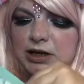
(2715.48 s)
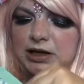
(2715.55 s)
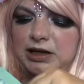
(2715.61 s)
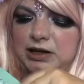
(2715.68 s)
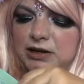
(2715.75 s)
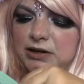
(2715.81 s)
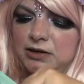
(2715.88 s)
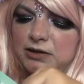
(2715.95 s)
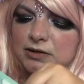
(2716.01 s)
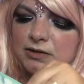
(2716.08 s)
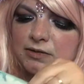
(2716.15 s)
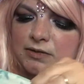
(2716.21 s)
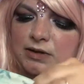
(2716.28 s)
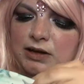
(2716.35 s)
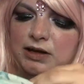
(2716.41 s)
here
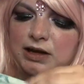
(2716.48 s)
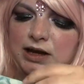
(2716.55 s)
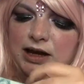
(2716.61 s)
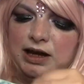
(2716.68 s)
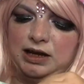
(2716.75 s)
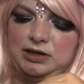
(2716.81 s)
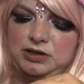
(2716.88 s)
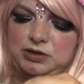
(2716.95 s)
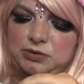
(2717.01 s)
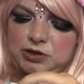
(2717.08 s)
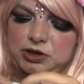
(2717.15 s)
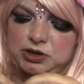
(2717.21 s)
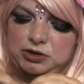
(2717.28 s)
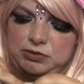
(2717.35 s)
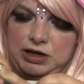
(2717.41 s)
and do a
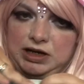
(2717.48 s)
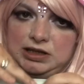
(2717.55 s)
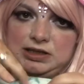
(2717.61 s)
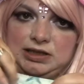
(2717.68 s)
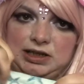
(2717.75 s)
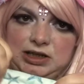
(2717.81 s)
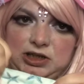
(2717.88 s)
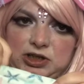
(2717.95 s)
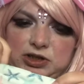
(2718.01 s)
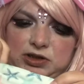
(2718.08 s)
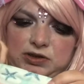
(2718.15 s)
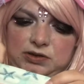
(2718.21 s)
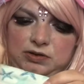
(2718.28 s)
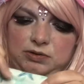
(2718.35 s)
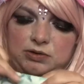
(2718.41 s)
straight stitch
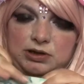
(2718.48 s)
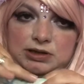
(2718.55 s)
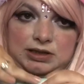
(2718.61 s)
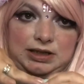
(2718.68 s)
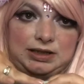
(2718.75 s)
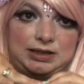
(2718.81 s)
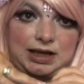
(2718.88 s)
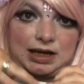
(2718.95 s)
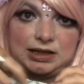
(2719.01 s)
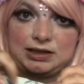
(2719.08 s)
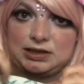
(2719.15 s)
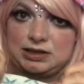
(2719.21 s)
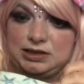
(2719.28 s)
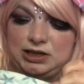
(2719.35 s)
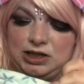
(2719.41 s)
or a zigzag
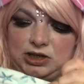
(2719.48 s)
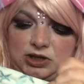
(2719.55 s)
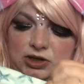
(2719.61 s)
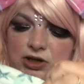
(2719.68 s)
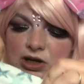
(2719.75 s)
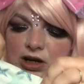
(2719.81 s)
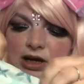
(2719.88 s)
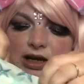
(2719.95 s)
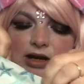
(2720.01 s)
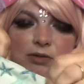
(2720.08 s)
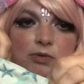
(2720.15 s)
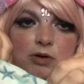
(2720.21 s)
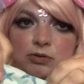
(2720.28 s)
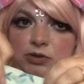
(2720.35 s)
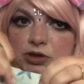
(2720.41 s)
stitch. It
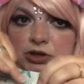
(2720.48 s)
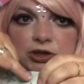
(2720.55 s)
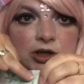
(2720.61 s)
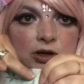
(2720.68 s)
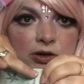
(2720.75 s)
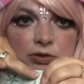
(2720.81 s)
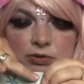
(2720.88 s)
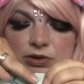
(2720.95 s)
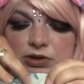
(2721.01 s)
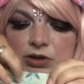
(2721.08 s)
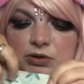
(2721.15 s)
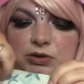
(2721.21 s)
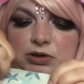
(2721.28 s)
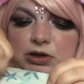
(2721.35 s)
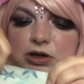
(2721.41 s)
won't show, so
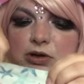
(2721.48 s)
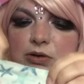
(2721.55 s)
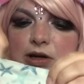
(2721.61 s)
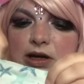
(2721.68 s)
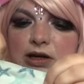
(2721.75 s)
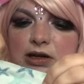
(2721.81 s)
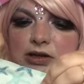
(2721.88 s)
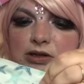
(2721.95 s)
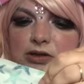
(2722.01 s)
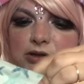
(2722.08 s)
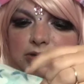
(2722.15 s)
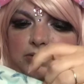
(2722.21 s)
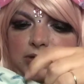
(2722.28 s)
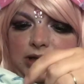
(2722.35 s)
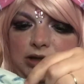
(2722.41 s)
you can go ahead and
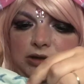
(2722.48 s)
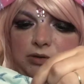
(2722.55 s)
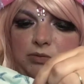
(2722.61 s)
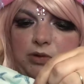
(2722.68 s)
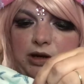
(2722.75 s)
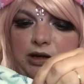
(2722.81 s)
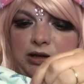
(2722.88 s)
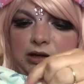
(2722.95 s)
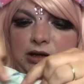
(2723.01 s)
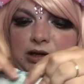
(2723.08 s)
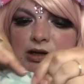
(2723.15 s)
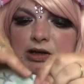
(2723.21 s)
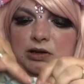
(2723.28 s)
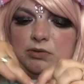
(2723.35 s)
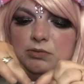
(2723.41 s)
do either one
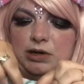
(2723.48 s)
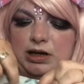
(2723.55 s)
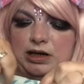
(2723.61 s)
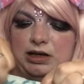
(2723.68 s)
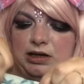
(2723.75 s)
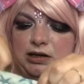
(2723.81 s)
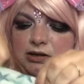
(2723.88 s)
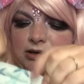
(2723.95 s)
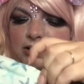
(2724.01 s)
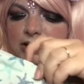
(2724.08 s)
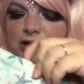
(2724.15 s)
right here